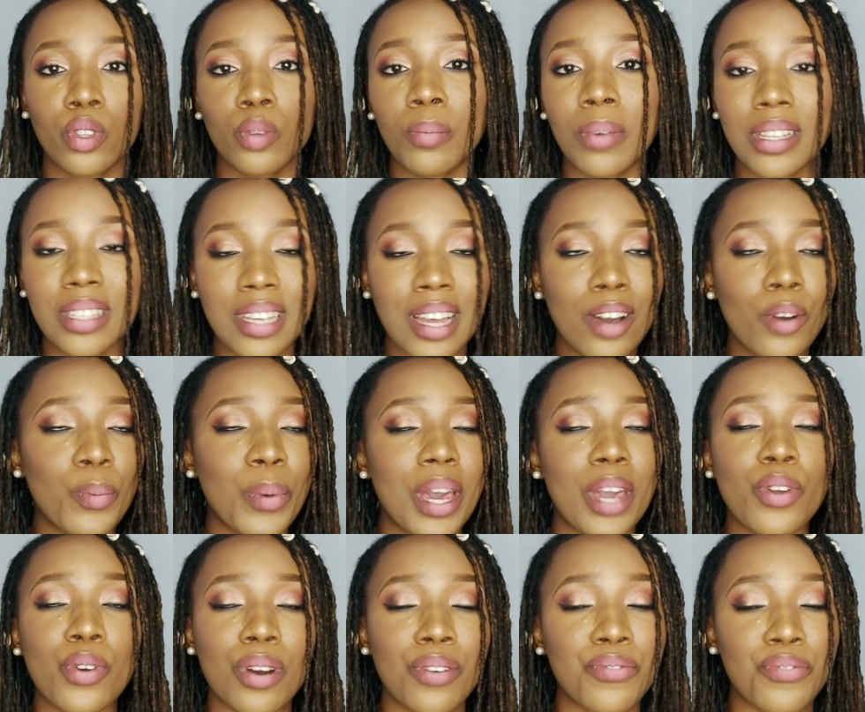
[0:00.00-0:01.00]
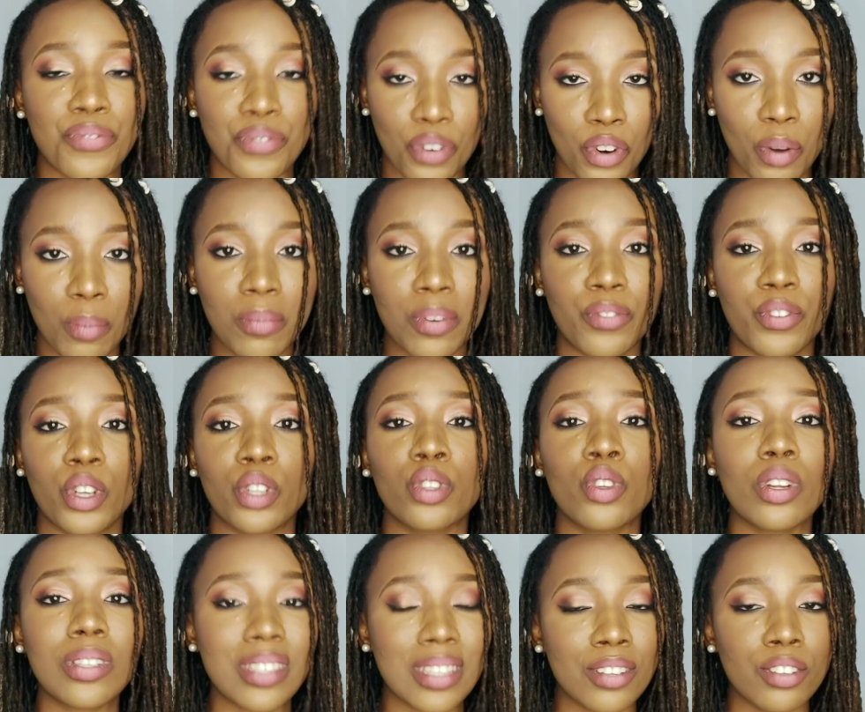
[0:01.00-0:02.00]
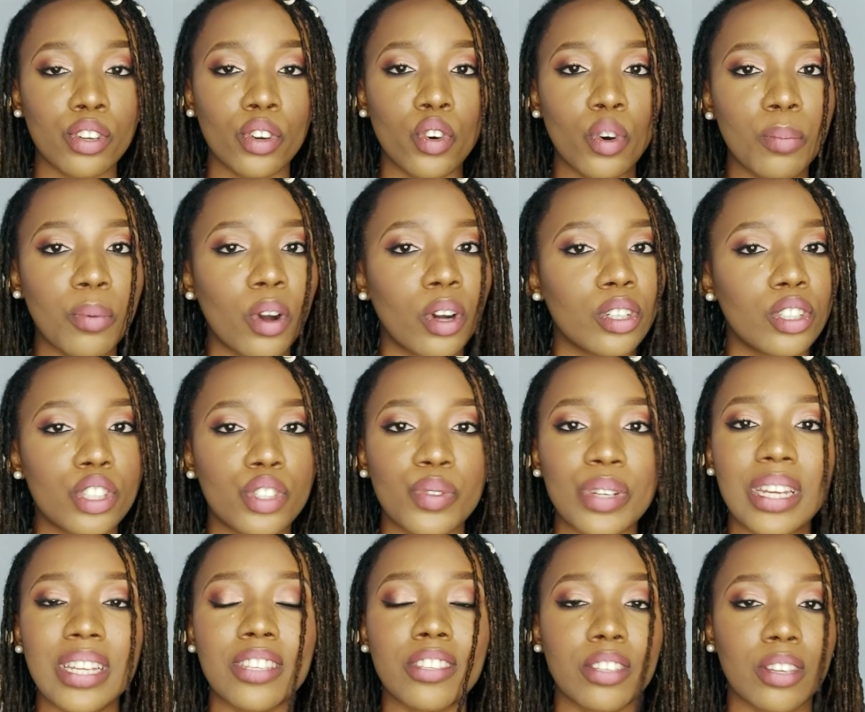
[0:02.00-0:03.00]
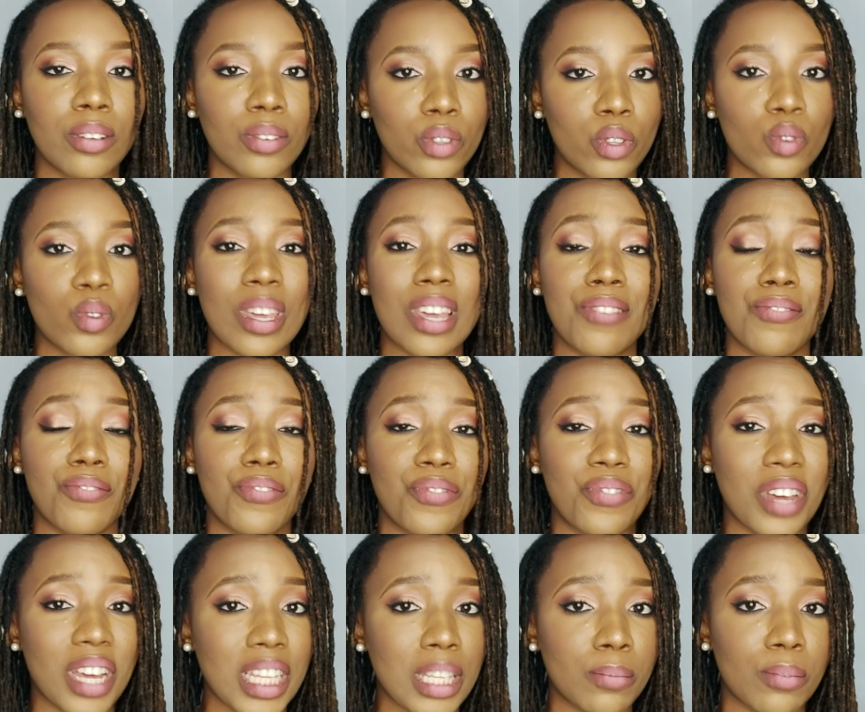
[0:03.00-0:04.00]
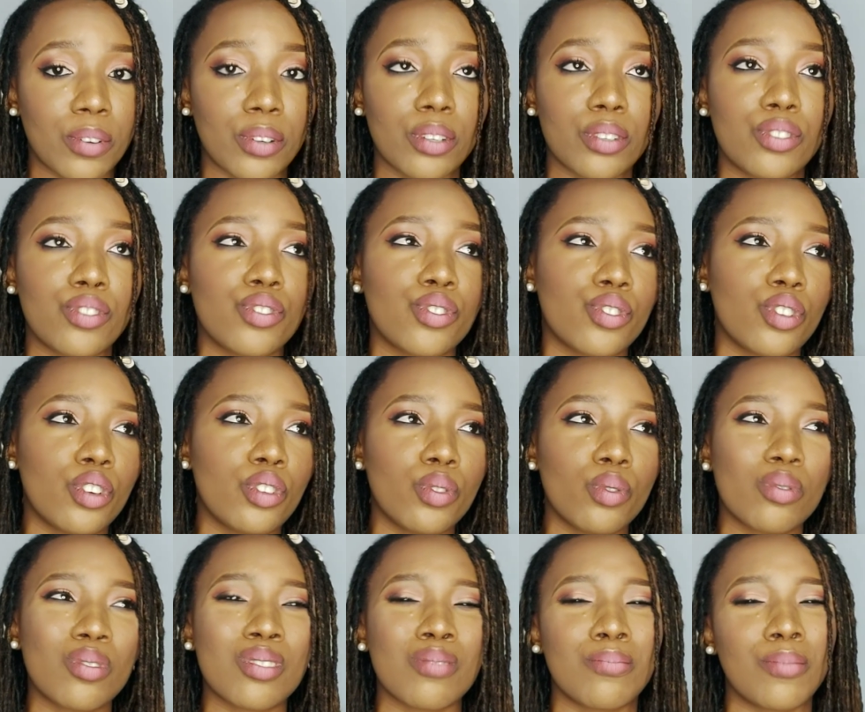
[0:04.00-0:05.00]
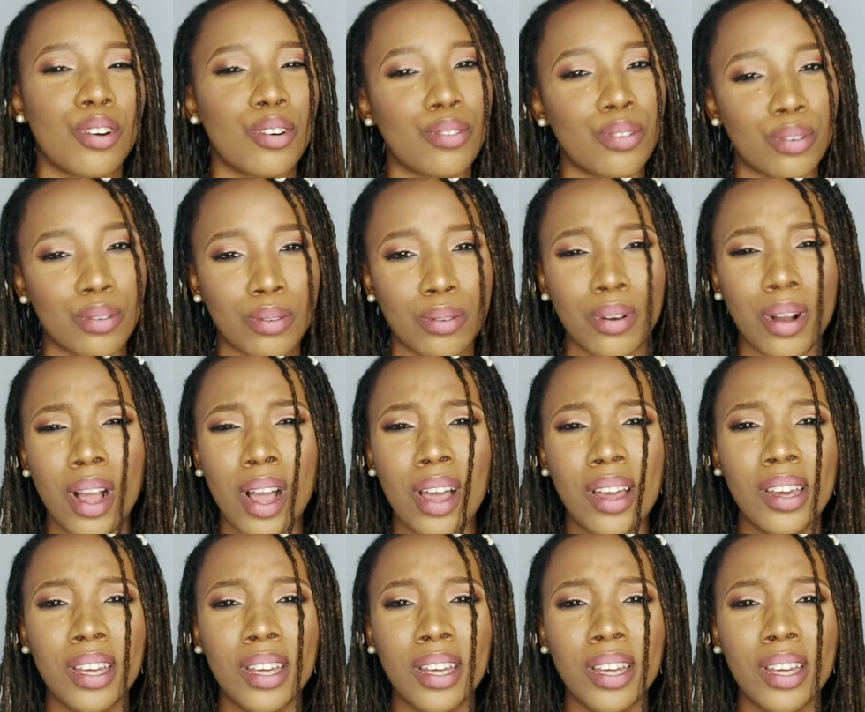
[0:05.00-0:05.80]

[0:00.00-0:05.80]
No matter where you are from, if you're not in your home country, it's good to invest, because you do not know tomorrow.